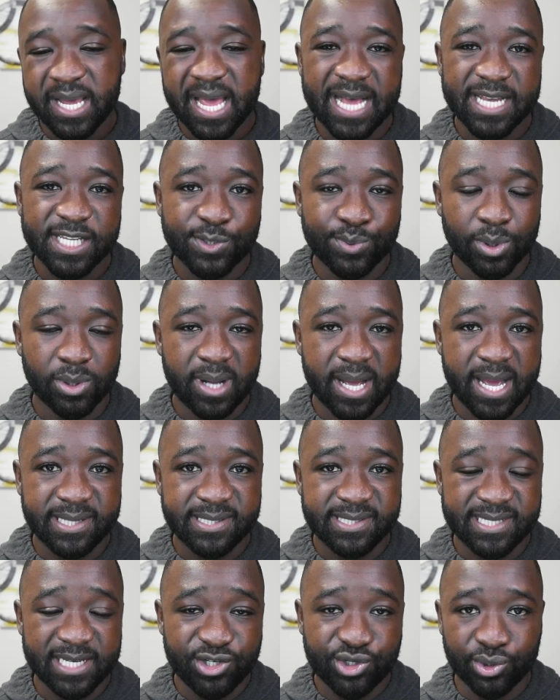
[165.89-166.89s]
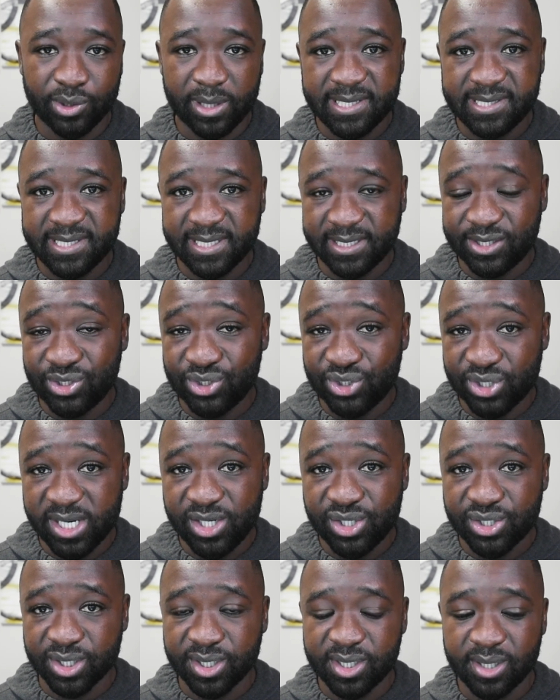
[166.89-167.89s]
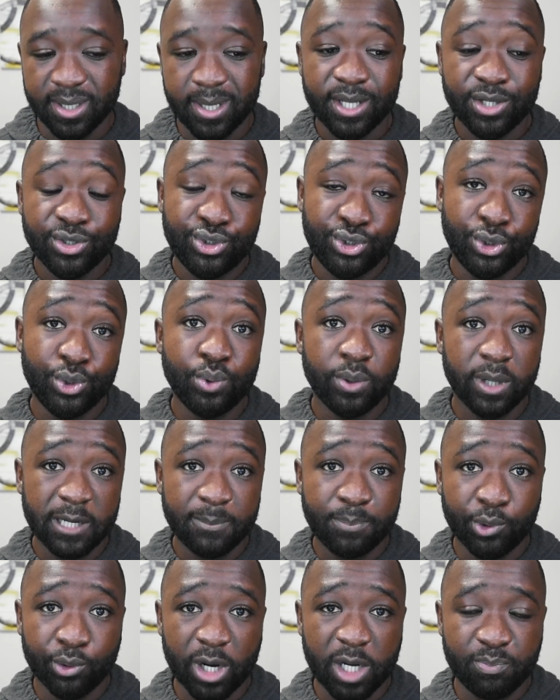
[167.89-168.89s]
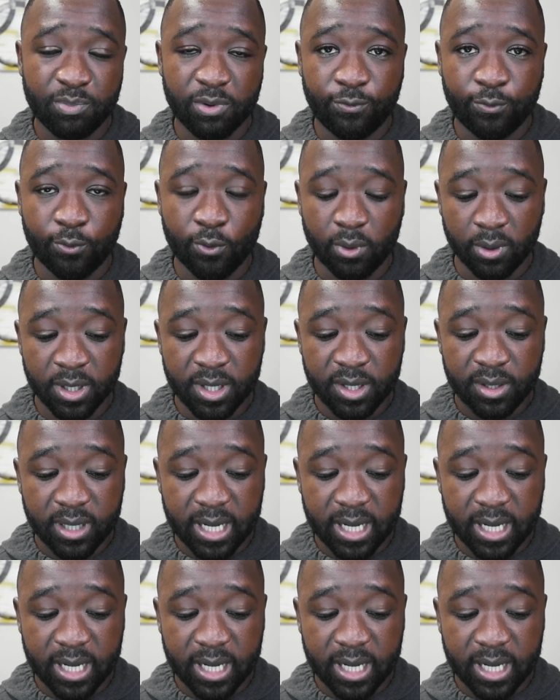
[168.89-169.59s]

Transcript: as well as centralized exchanges, to upgrade before